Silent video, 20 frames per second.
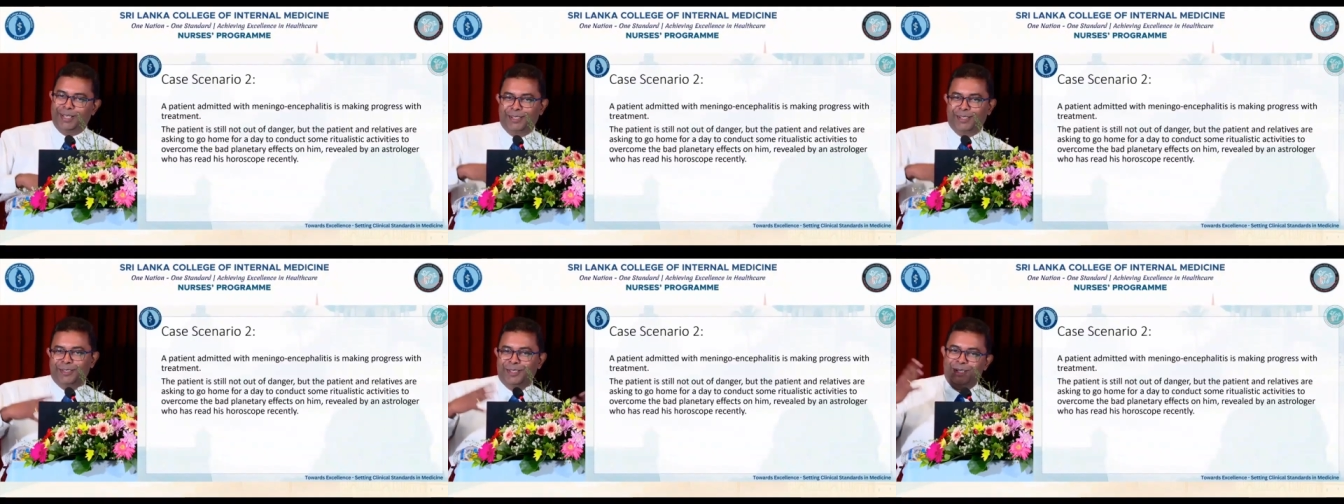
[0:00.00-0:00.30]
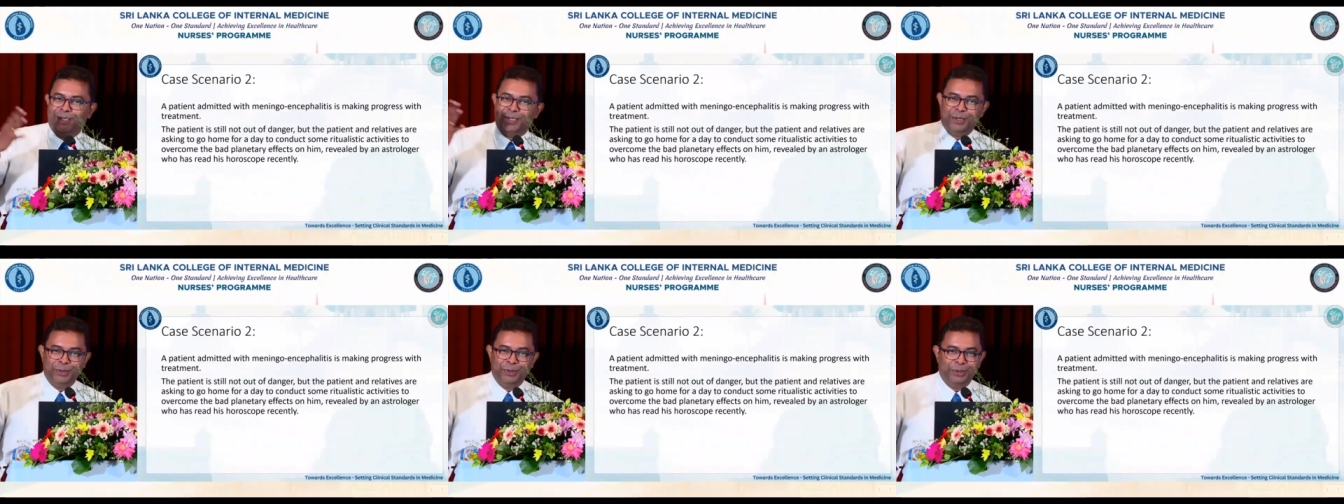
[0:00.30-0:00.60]
gets
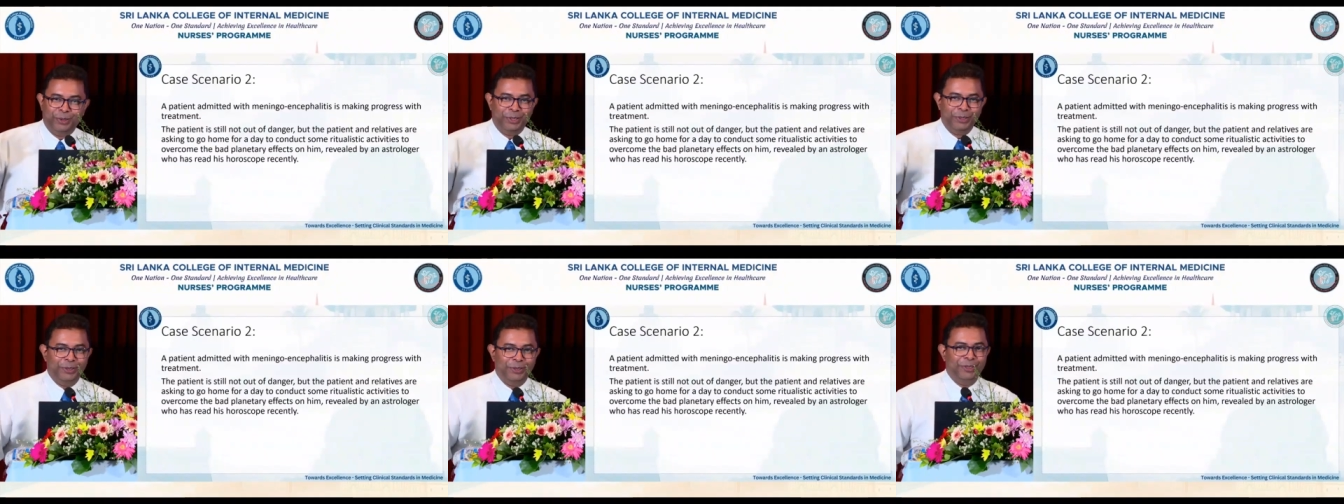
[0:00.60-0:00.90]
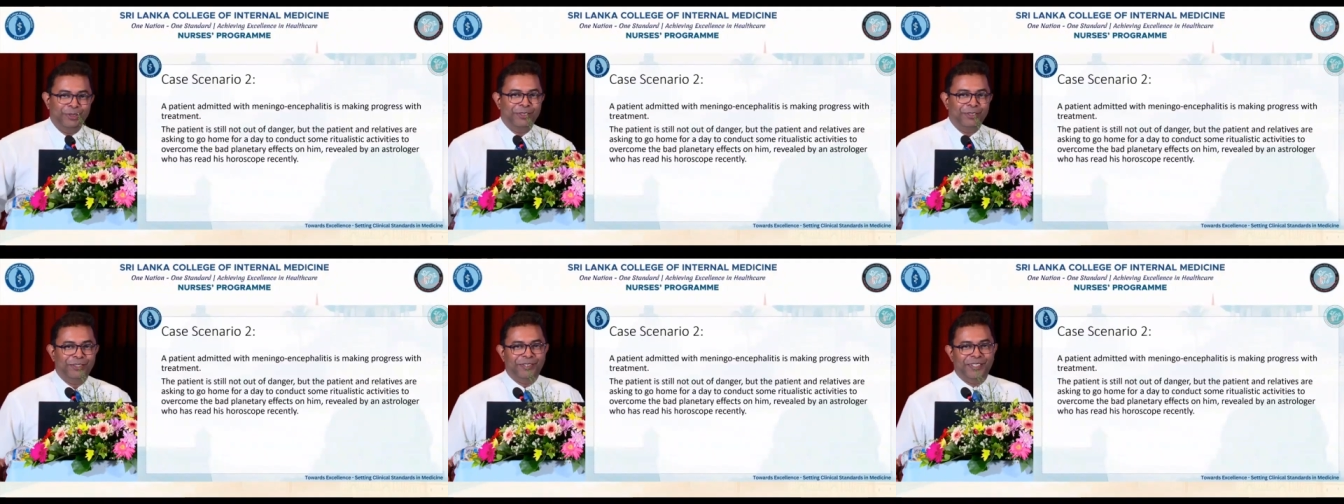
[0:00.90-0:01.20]
into,
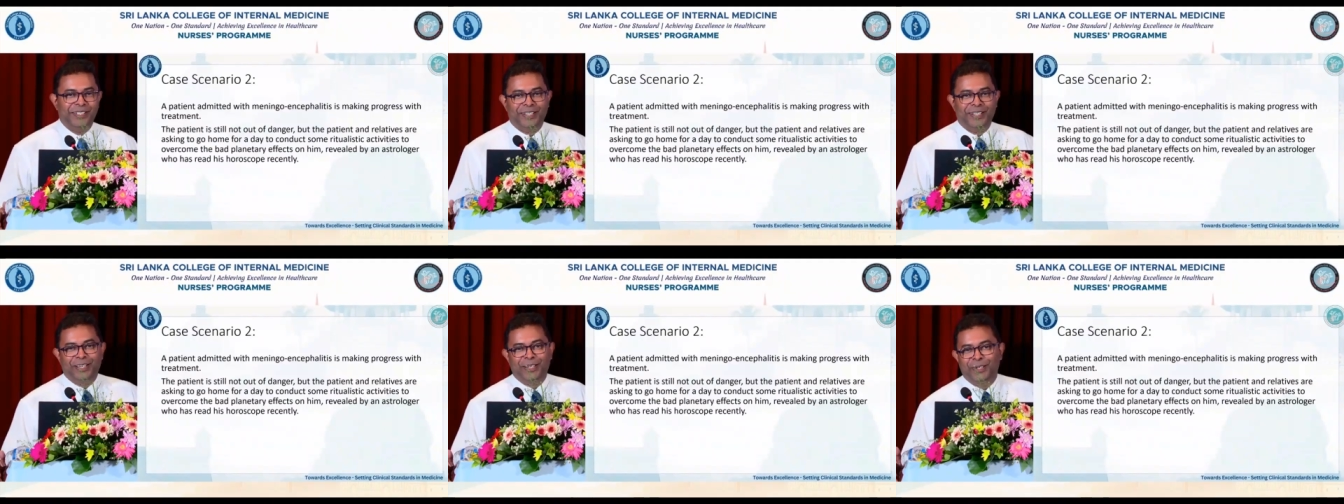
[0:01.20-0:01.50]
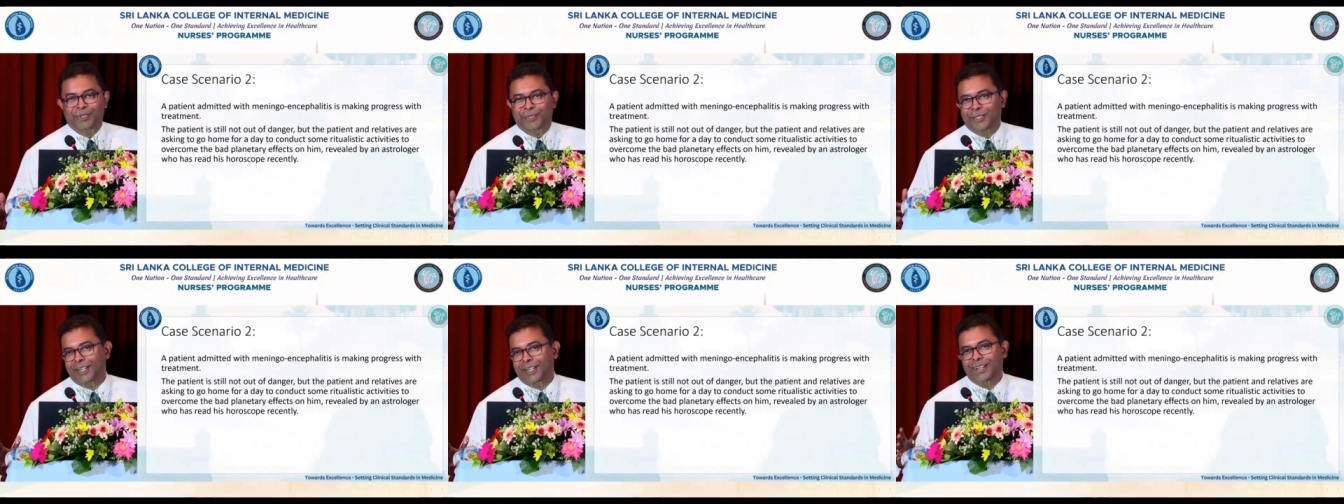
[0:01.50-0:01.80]

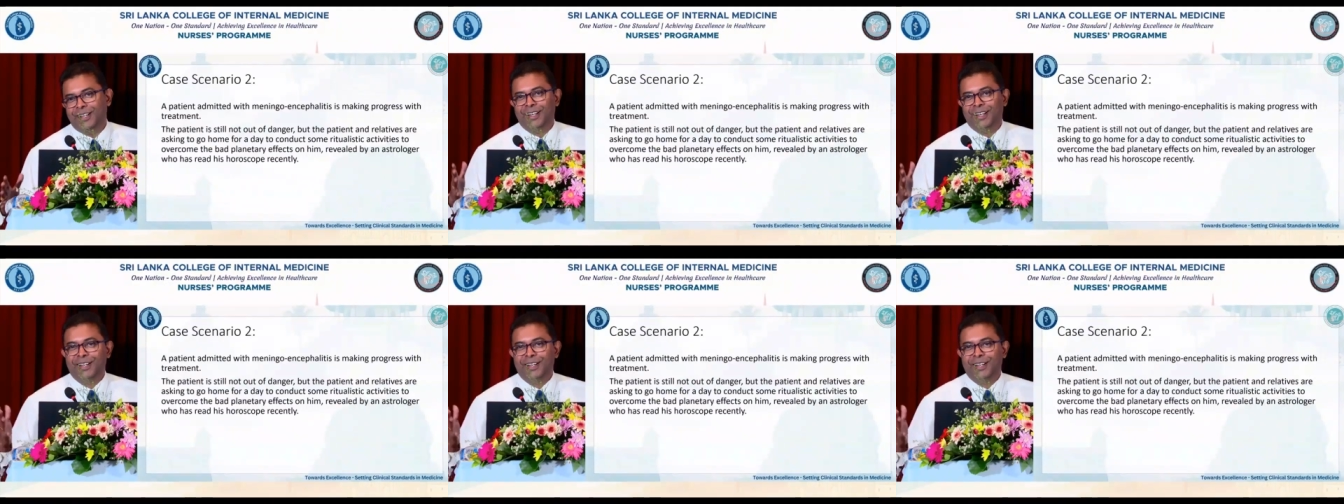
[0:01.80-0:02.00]
sorry,